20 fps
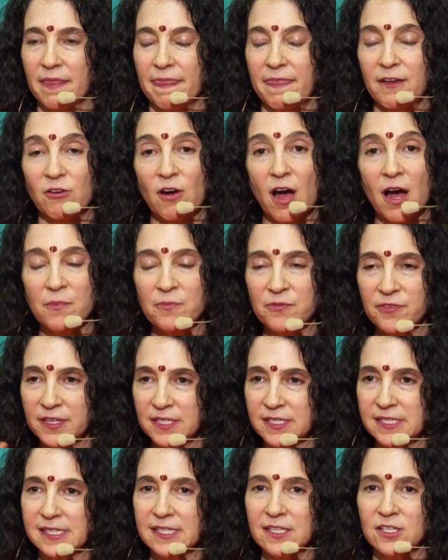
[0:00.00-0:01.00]
There
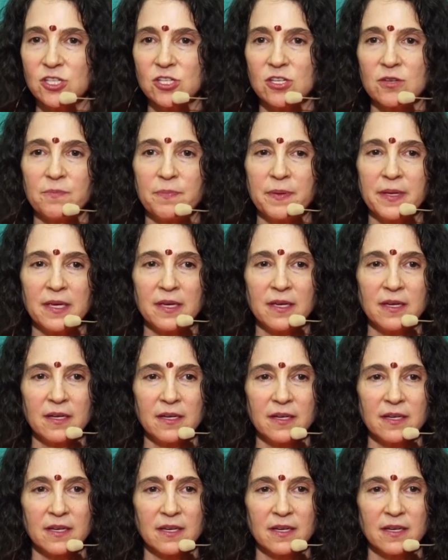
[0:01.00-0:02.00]
obviously should be
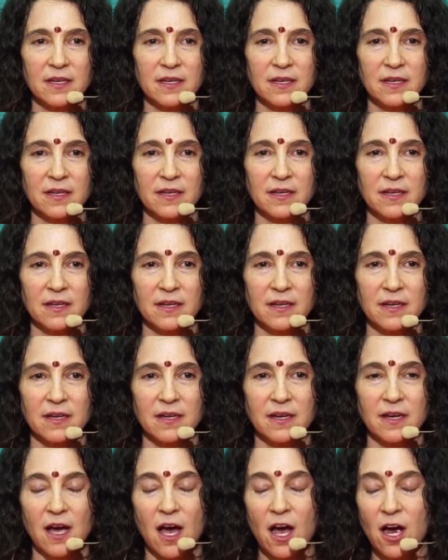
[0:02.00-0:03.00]

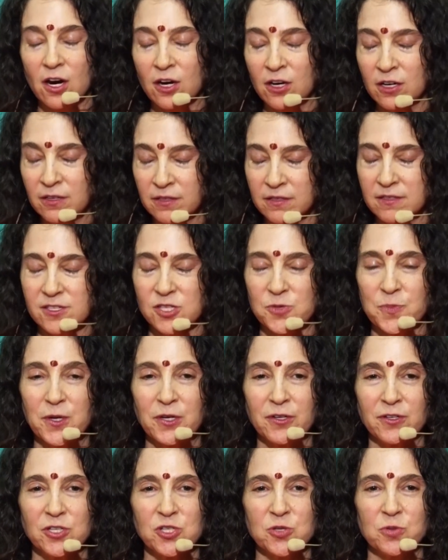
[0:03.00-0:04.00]
our
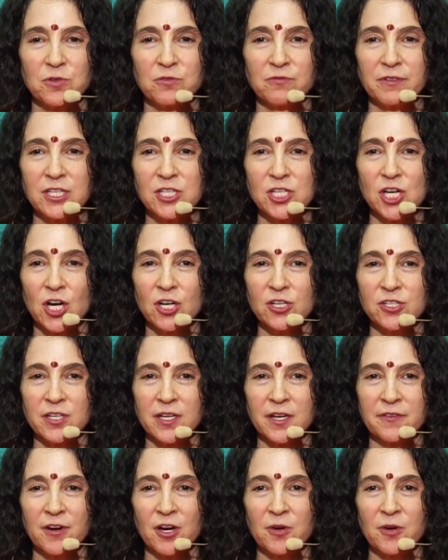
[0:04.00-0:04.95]
spiritual recharging of